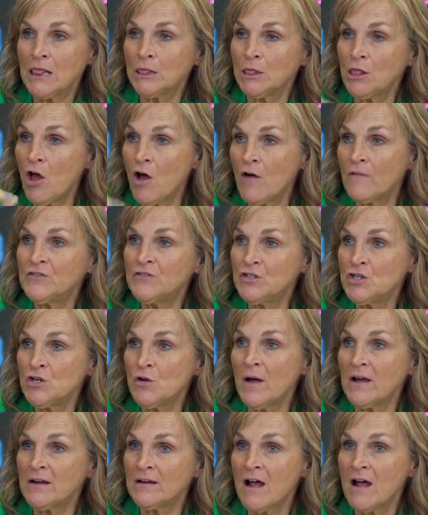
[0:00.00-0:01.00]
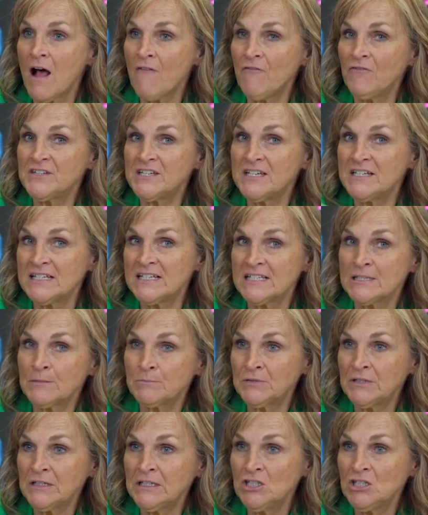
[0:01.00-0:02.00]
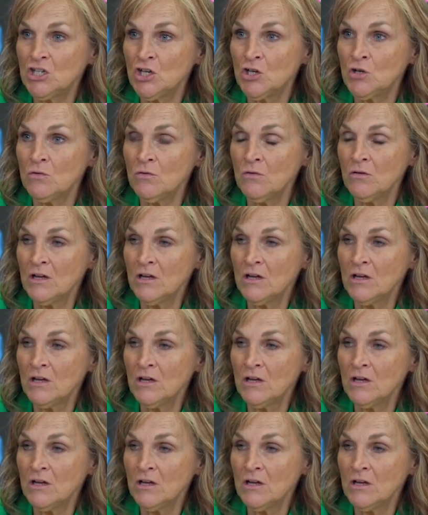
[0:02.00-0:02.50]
loves you enough to discipline you,